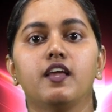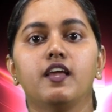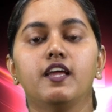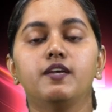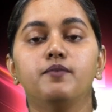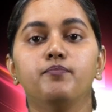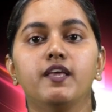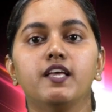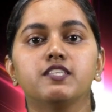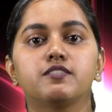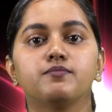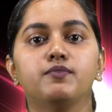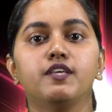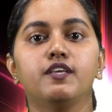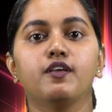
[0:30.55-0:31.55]
It makes
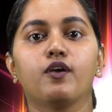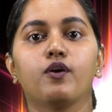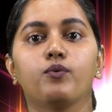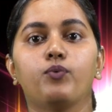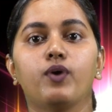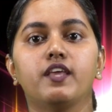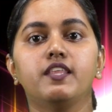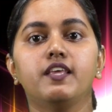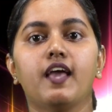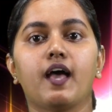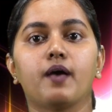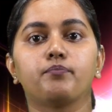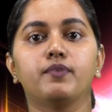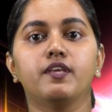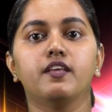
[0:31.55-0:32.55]
me very
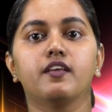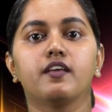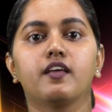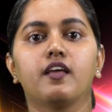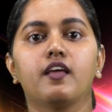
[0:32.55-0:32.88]
happy.